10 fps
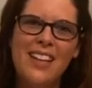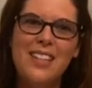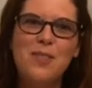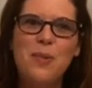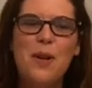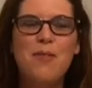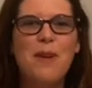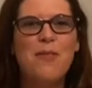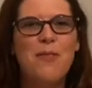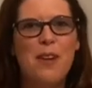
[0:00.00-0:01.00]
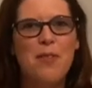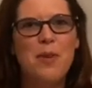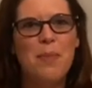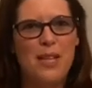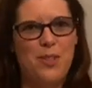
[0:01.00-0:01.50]
It's one of my
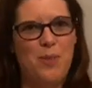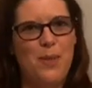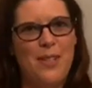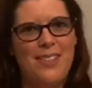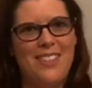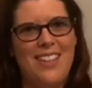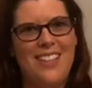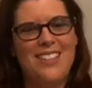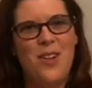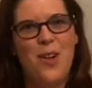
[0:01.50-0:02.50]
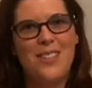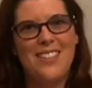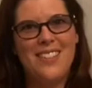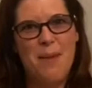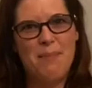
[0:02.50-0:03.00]
favorite picture books, and it's called
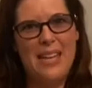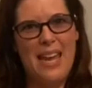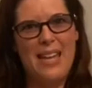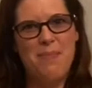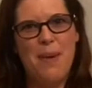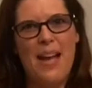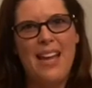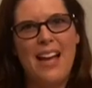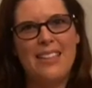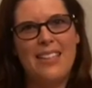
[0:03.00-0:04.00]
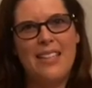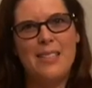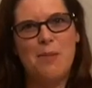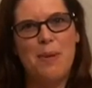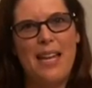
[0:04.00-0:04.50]
Someday by Eileen
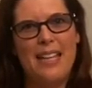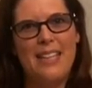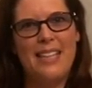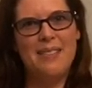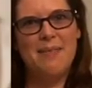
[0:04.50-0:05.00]
Spinelli.